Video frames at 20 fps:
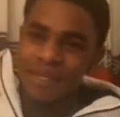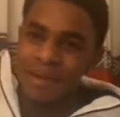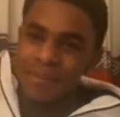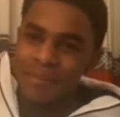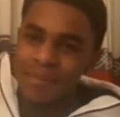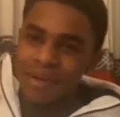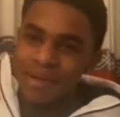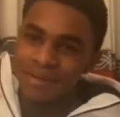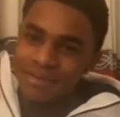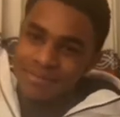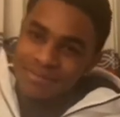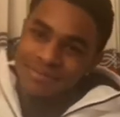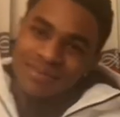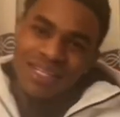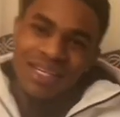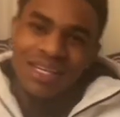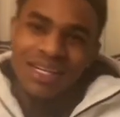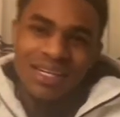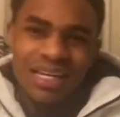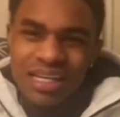But
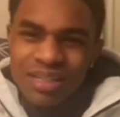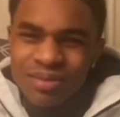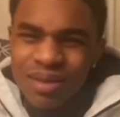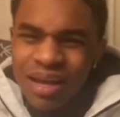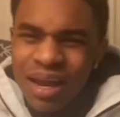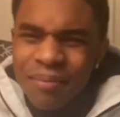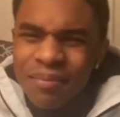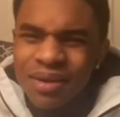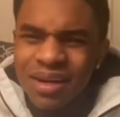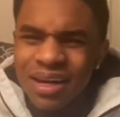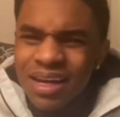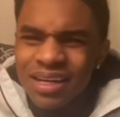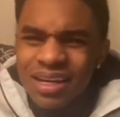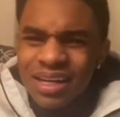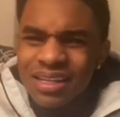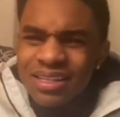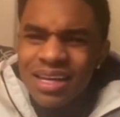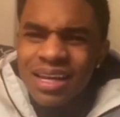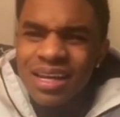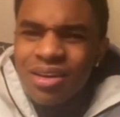that's what happened. Like,
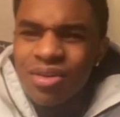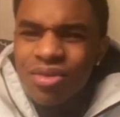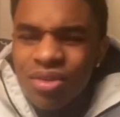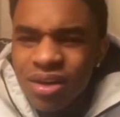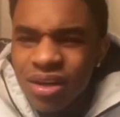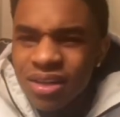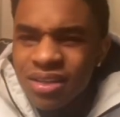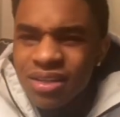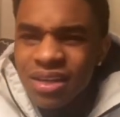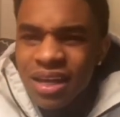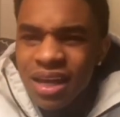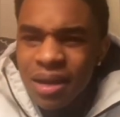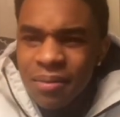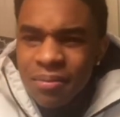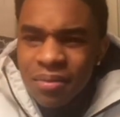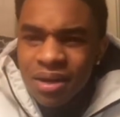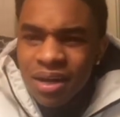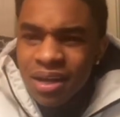that's how the New York incident happened.